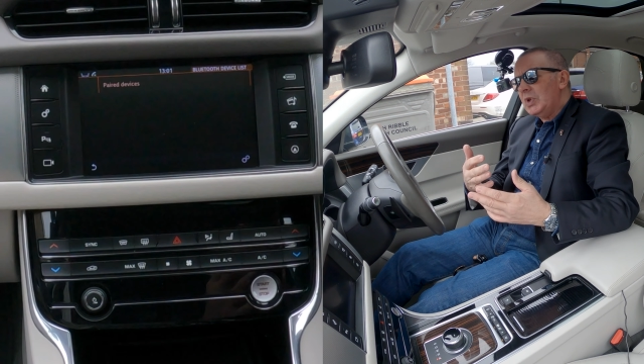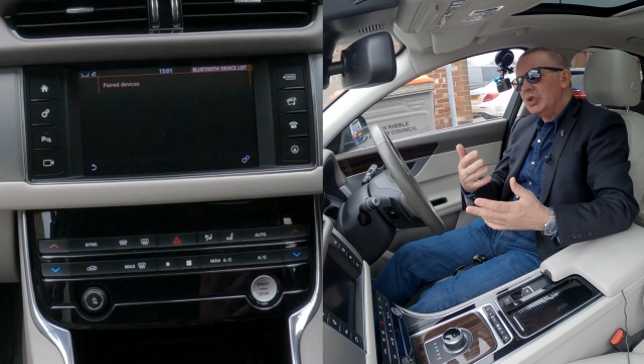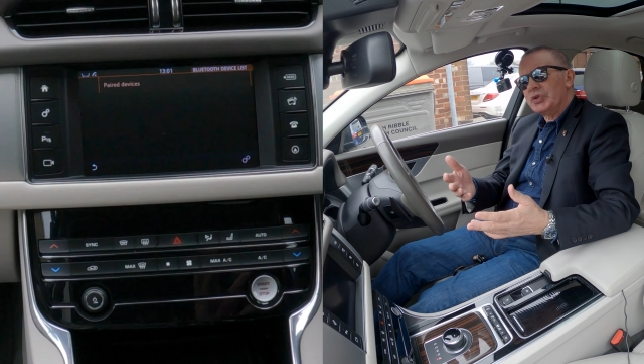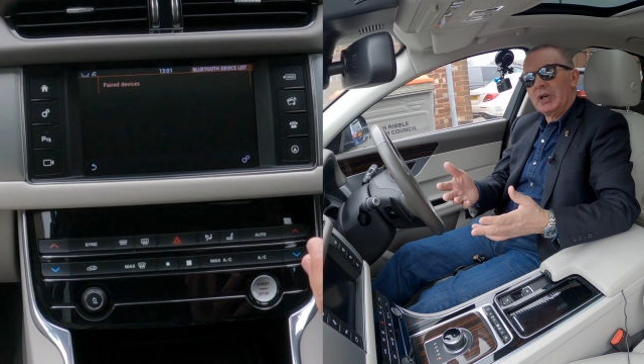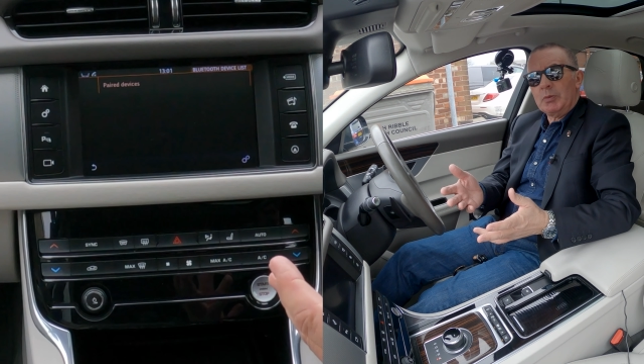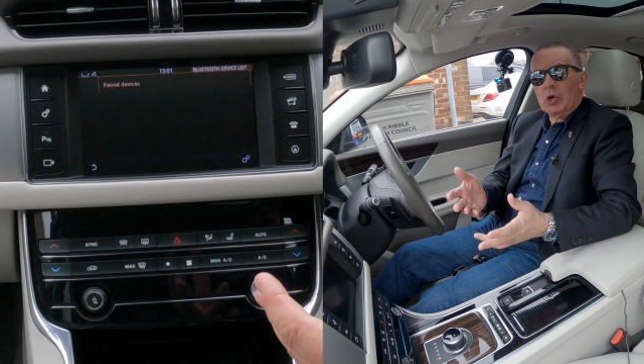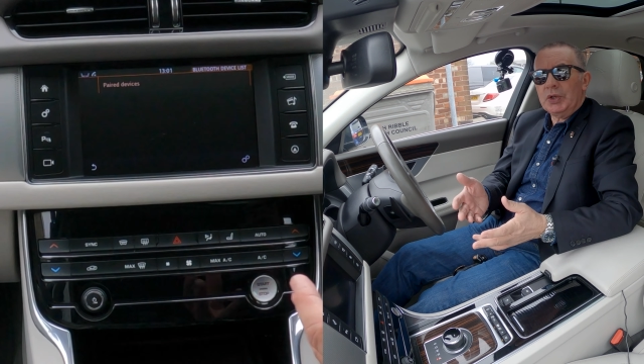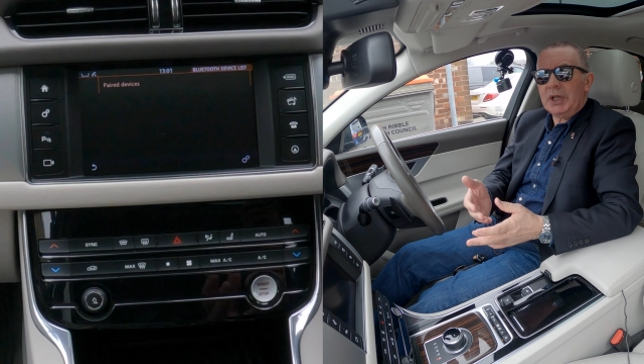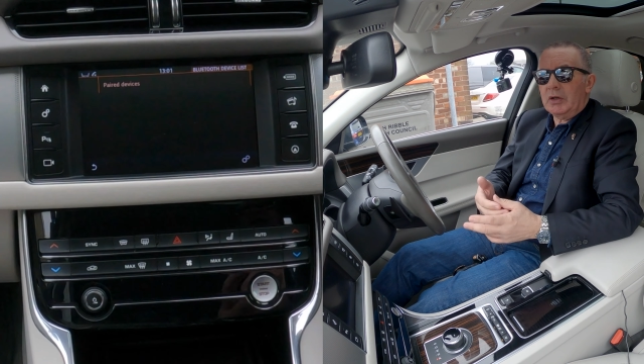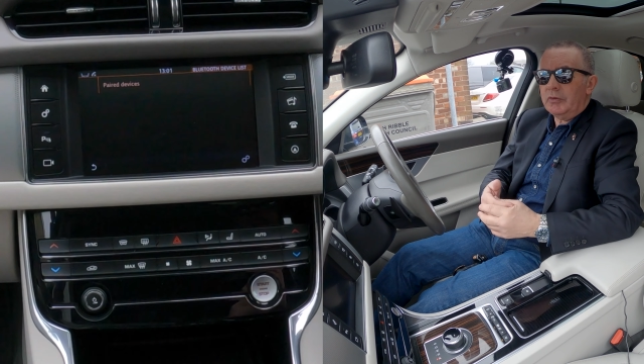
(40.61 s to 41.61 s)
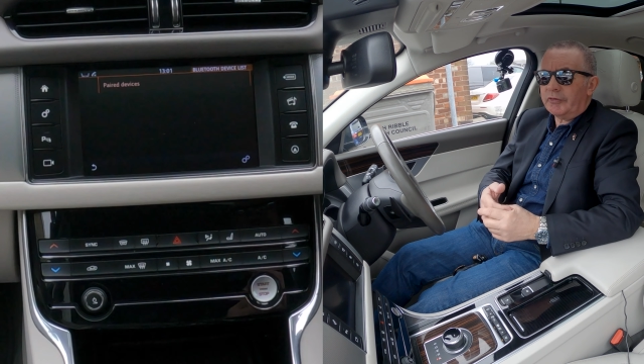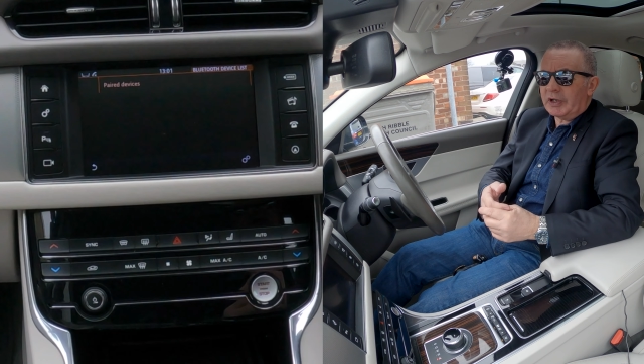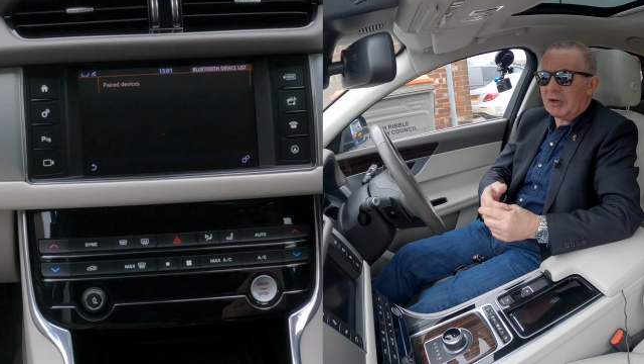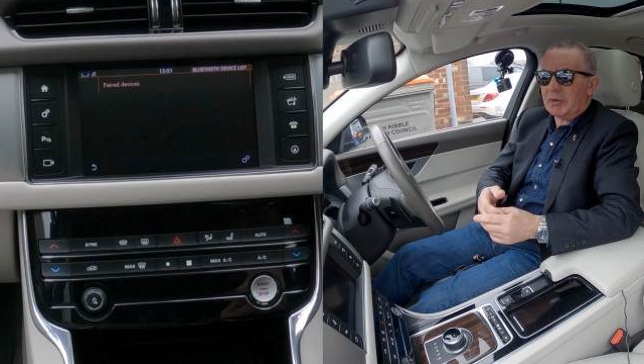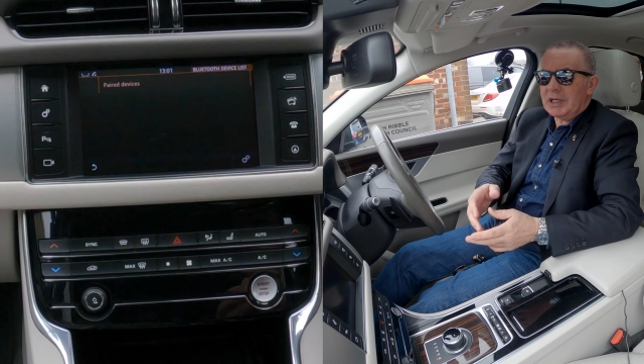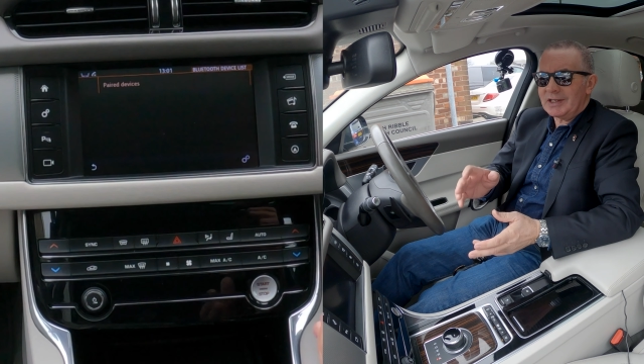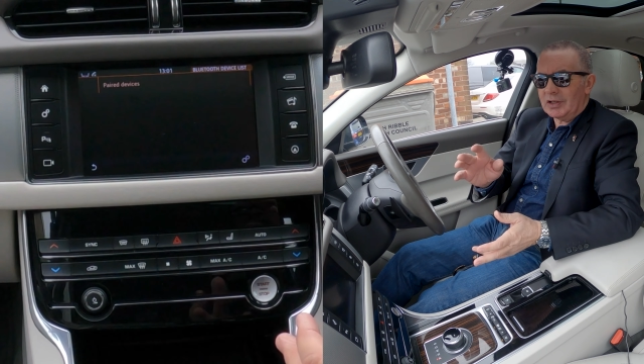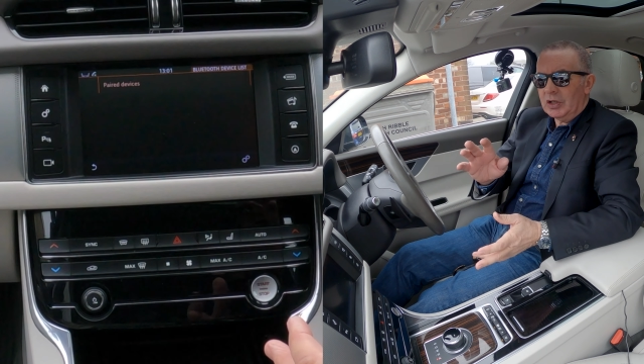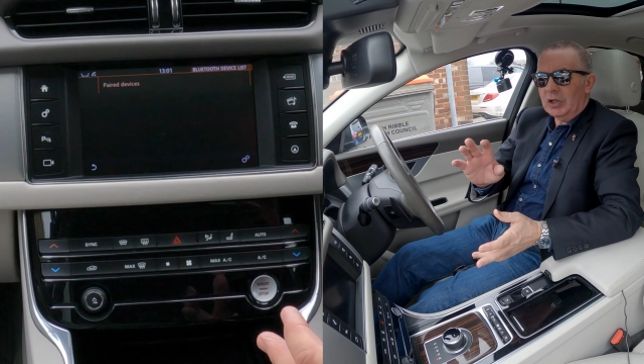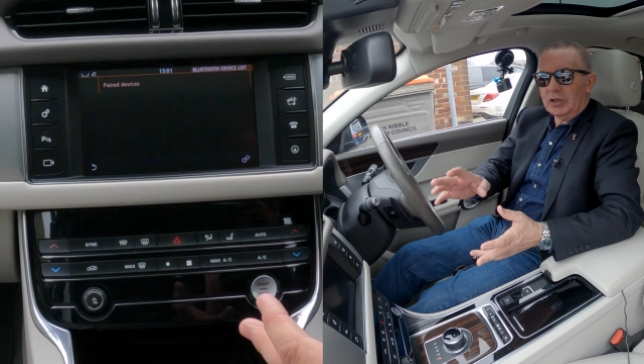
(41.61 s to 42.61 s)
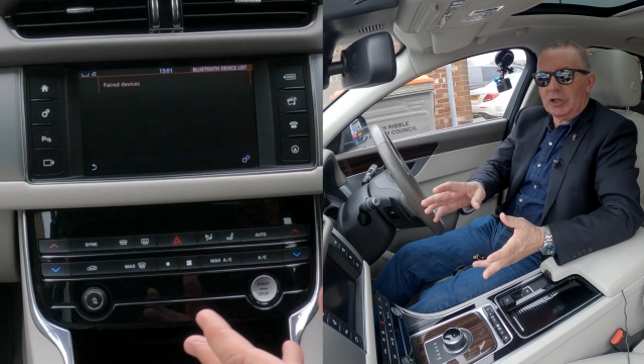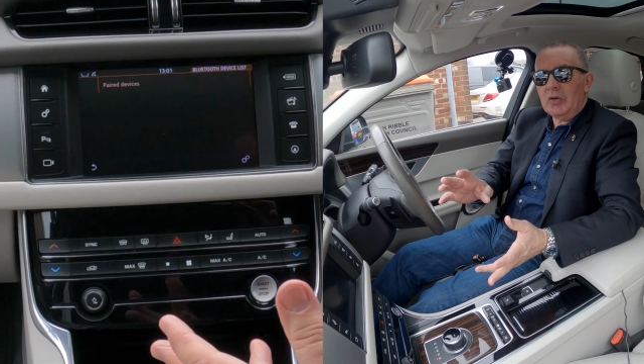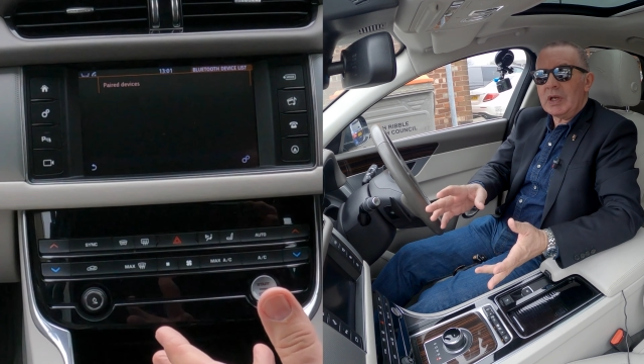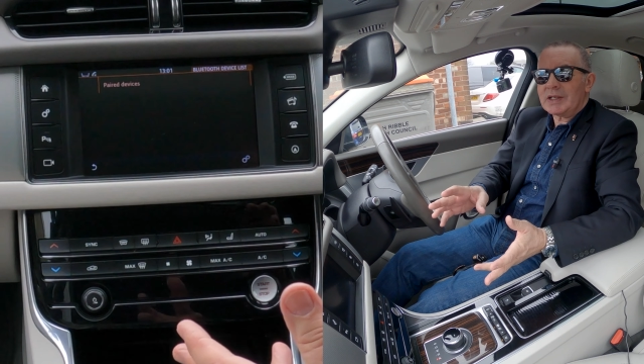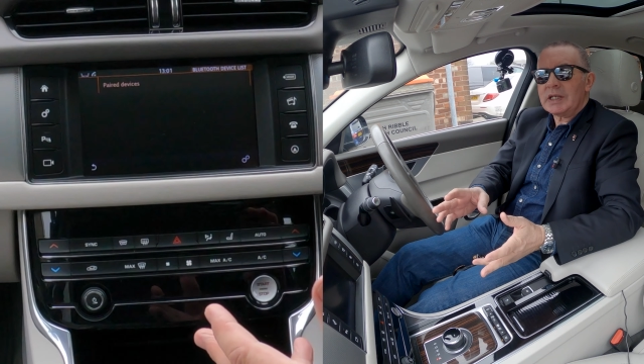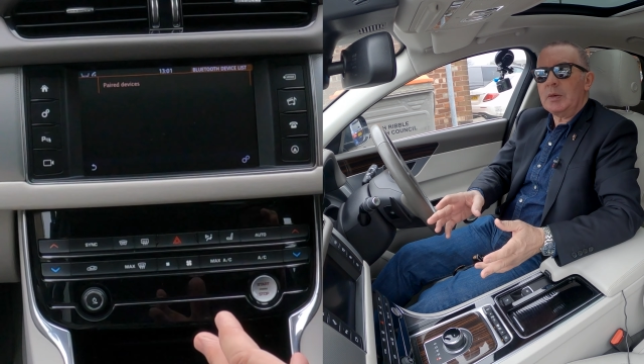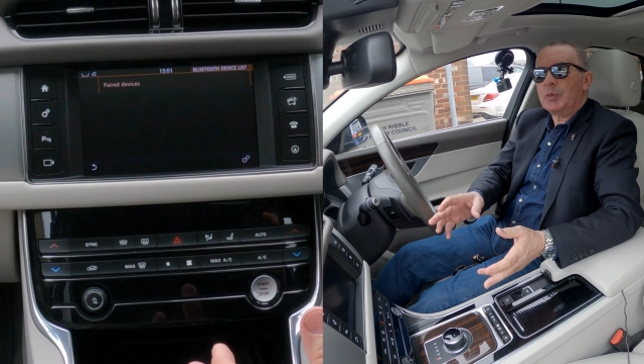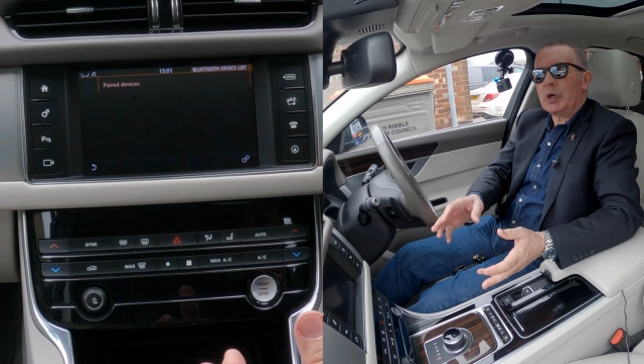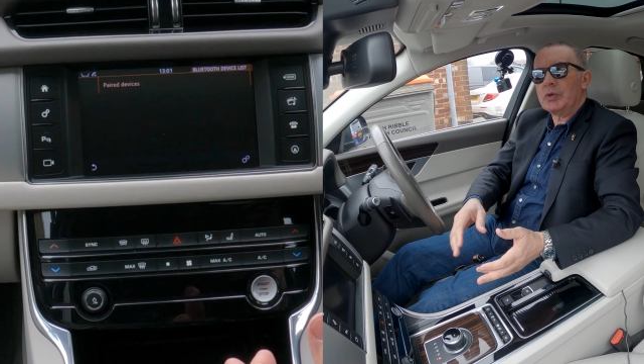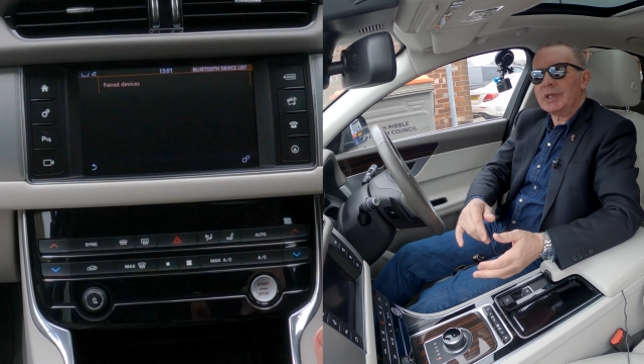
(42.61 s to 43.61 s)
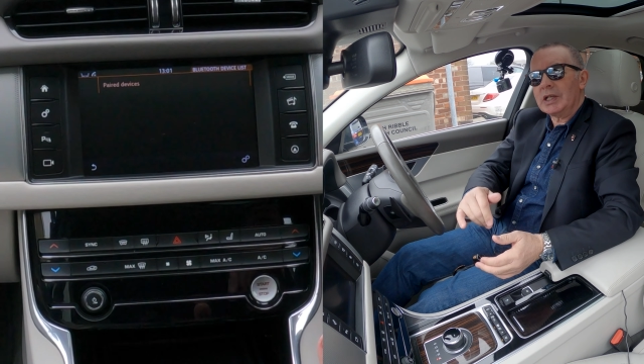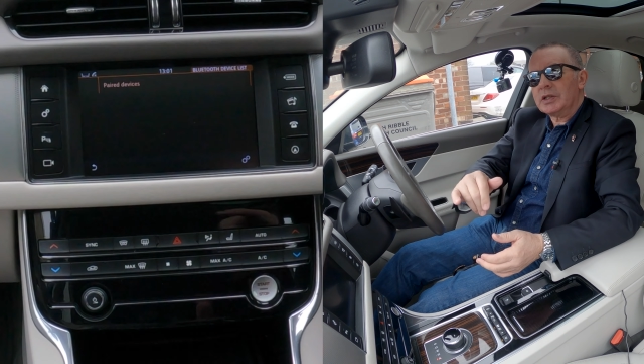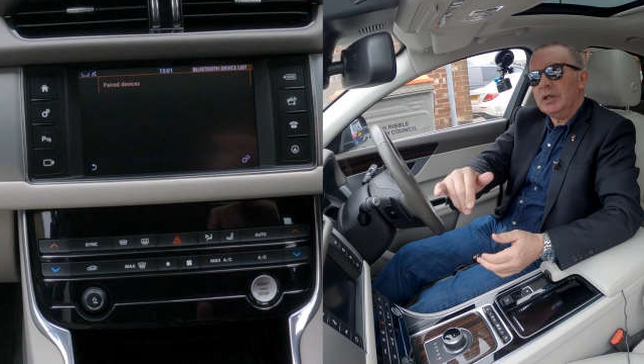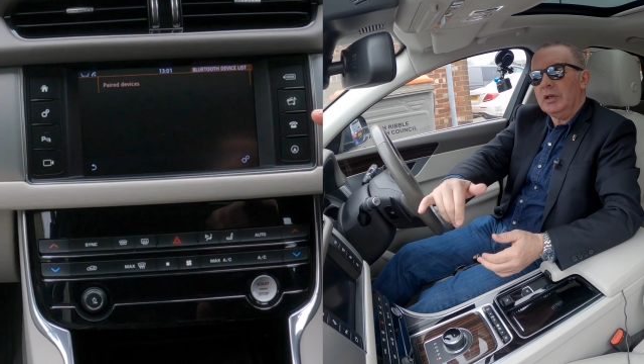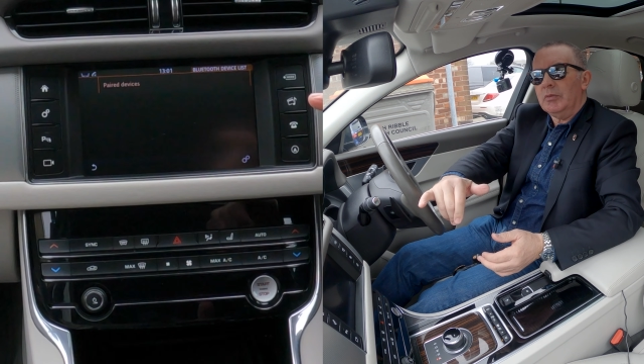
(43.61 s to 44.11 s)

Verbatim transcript: stream audio for any reason, do that same process,